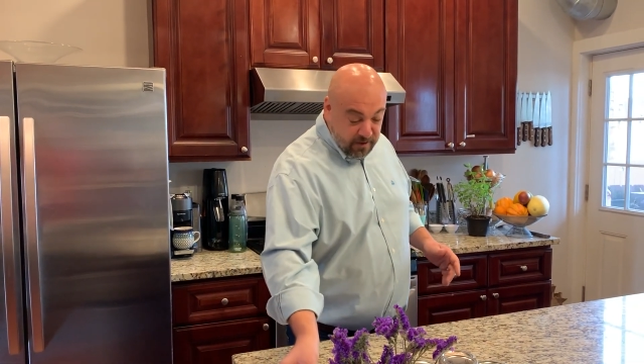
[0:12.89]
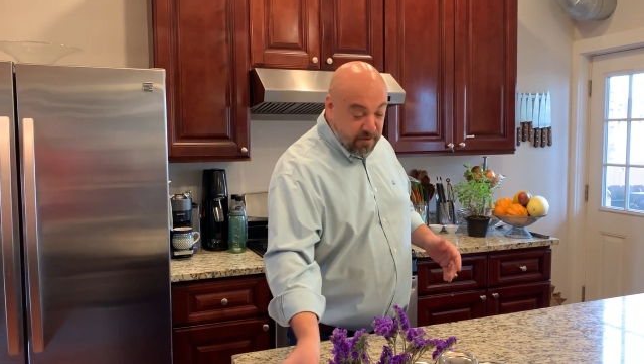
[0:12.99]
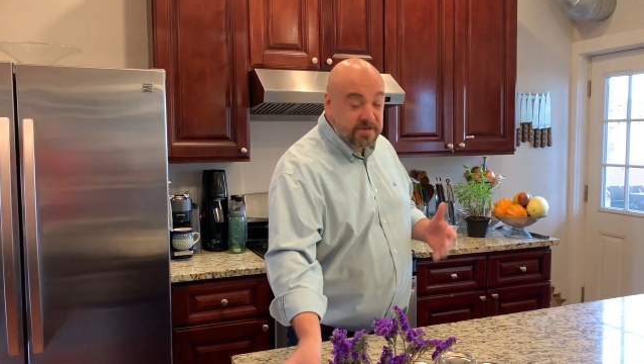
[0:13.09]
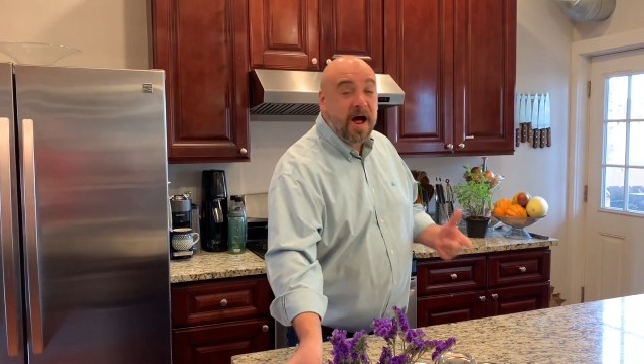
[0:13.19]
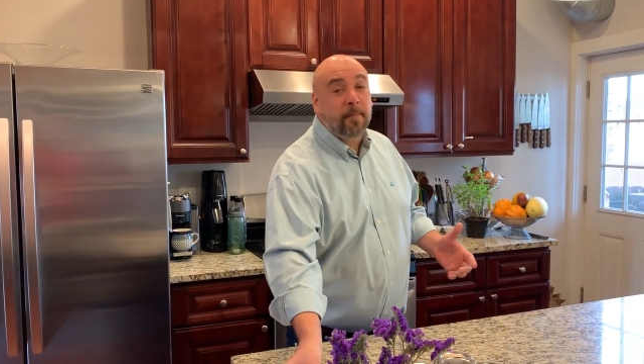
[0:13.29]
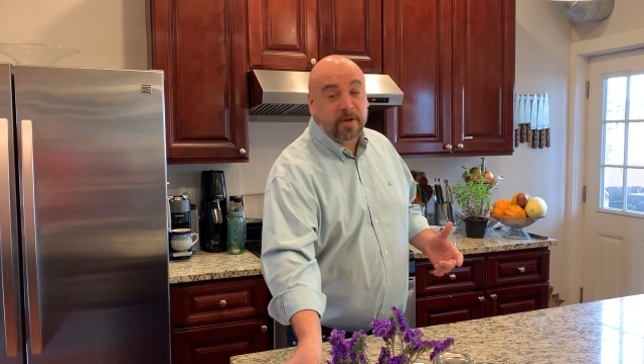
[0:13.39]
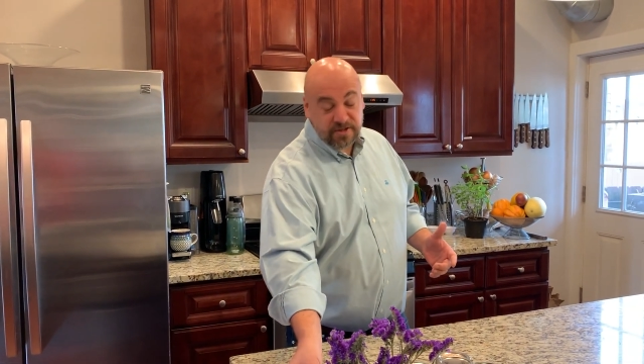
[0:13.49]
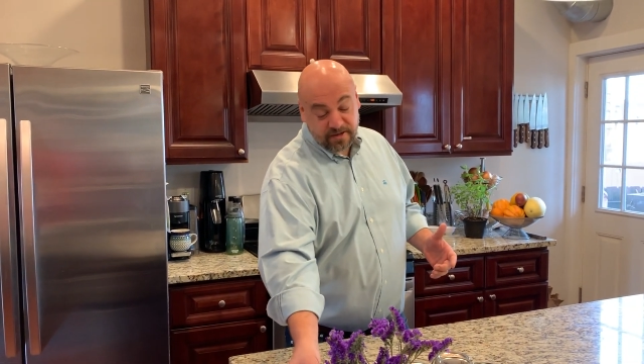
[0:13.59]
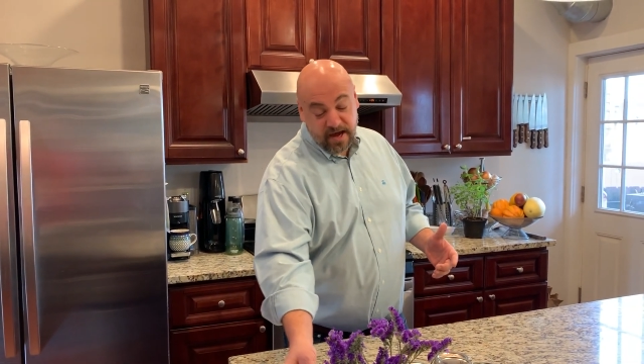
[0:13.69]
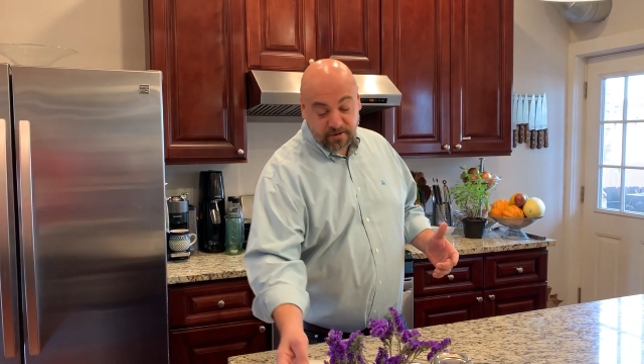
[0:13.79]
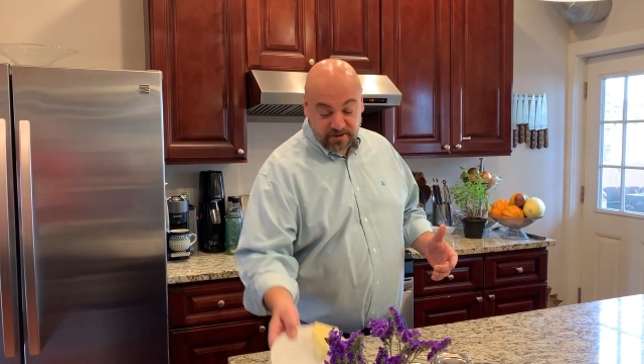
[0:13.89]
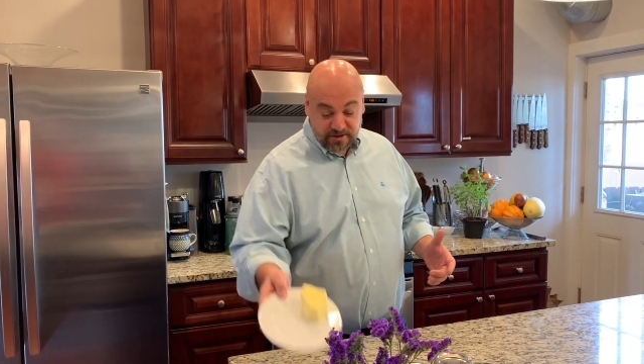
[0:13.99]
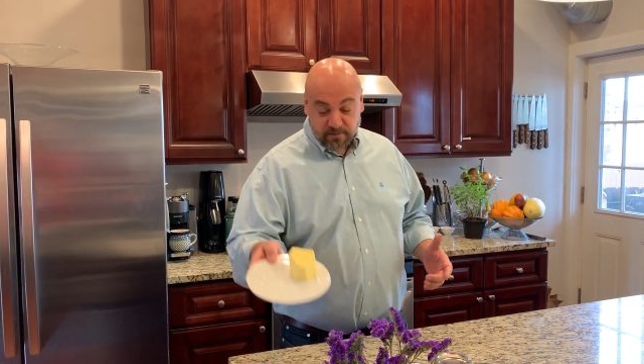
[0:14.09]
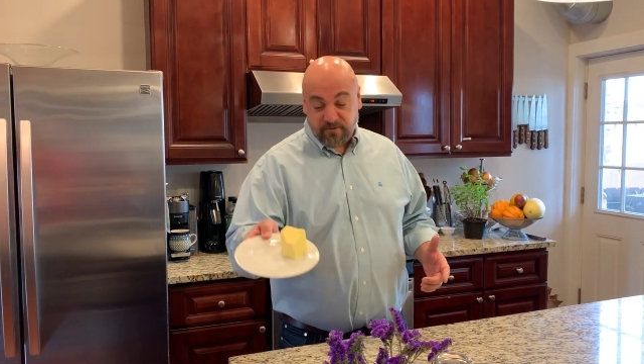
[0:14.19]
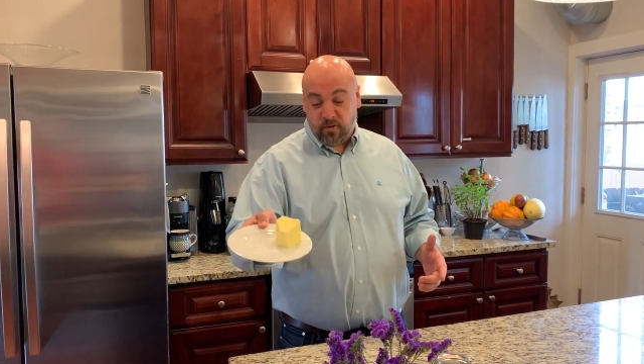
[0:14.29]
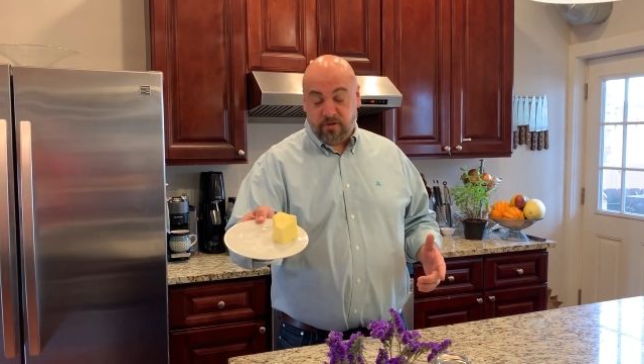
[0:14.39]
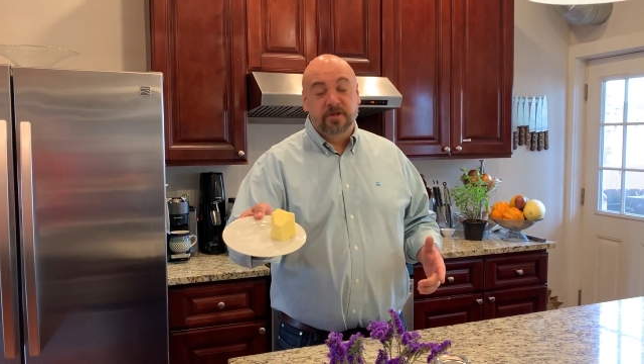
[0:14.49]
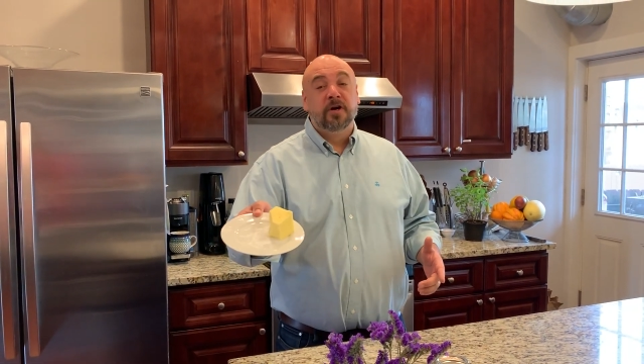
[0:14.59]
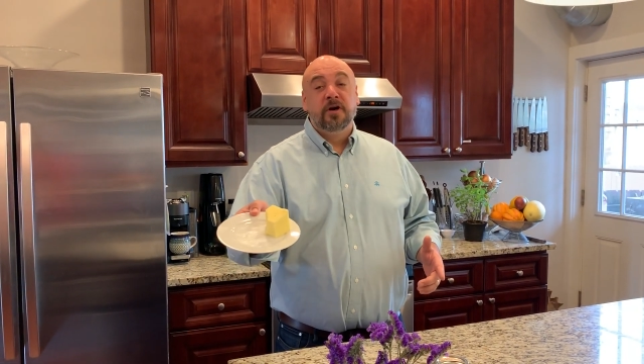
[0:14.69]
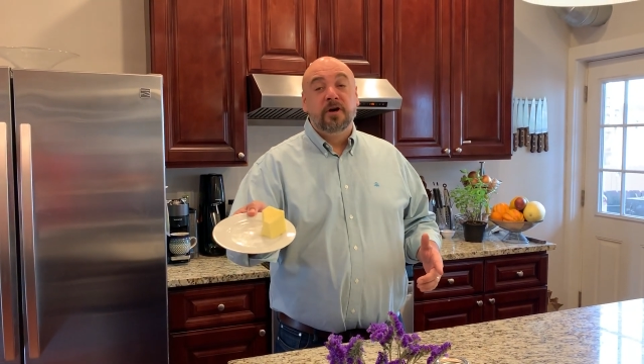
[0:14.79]
There is not much in the house except, of
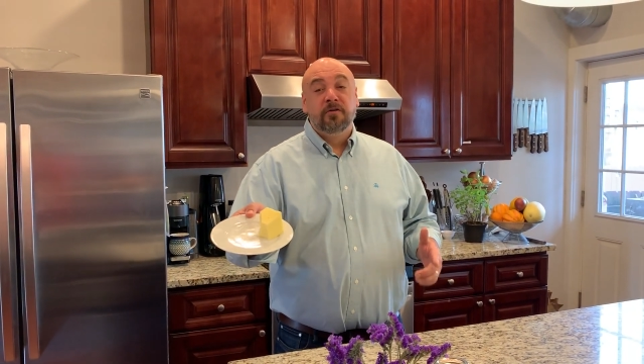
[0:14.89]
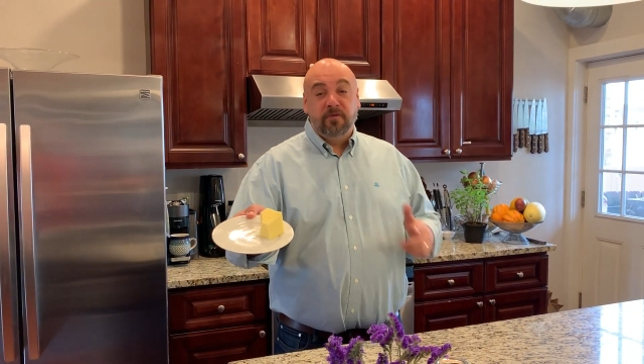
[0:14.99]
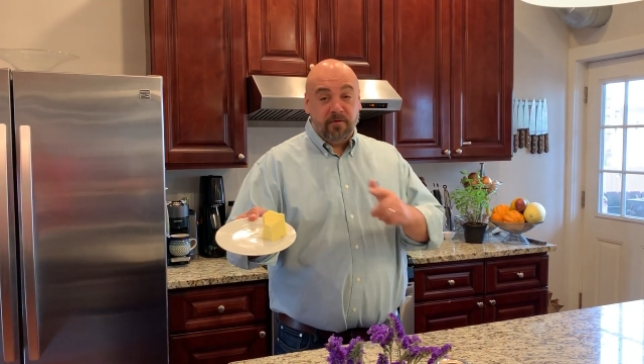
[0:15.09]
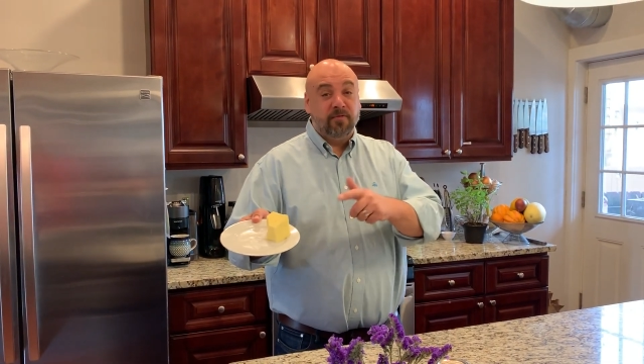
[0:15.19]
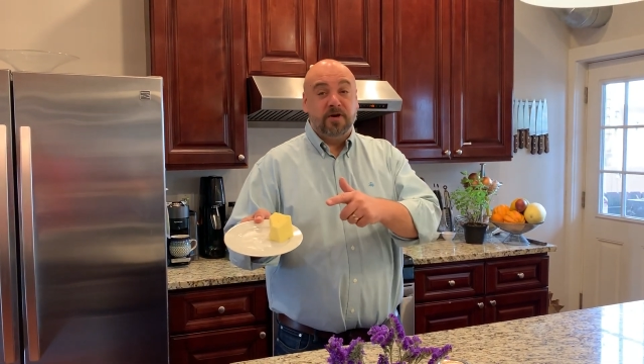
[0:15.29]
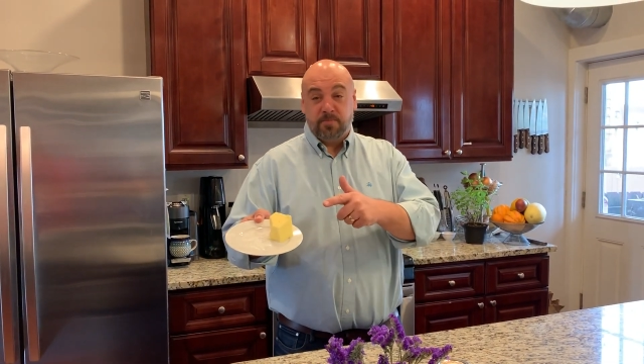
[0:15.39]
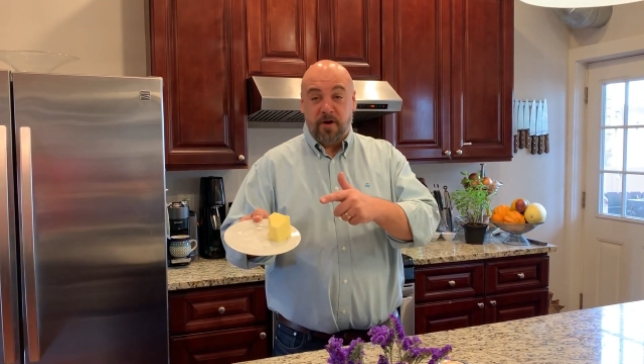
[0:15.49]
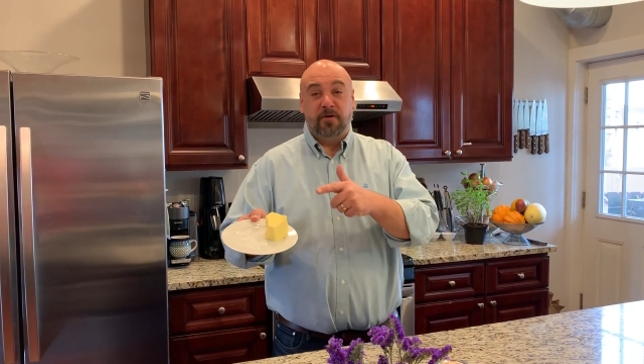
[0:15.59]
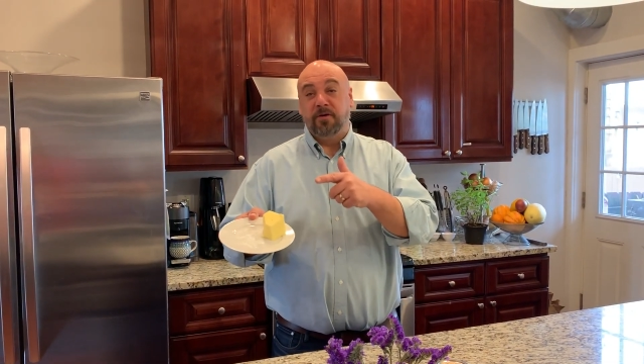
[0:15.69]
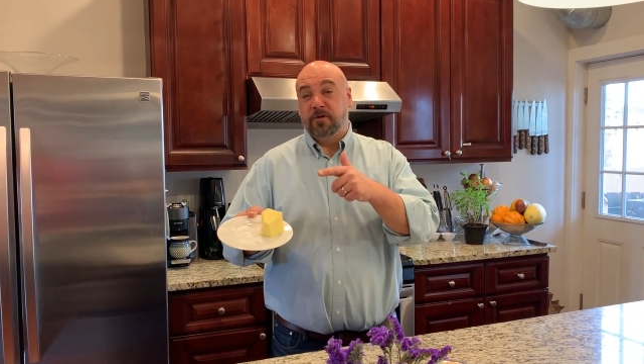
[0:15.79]
course, farm fresh butter.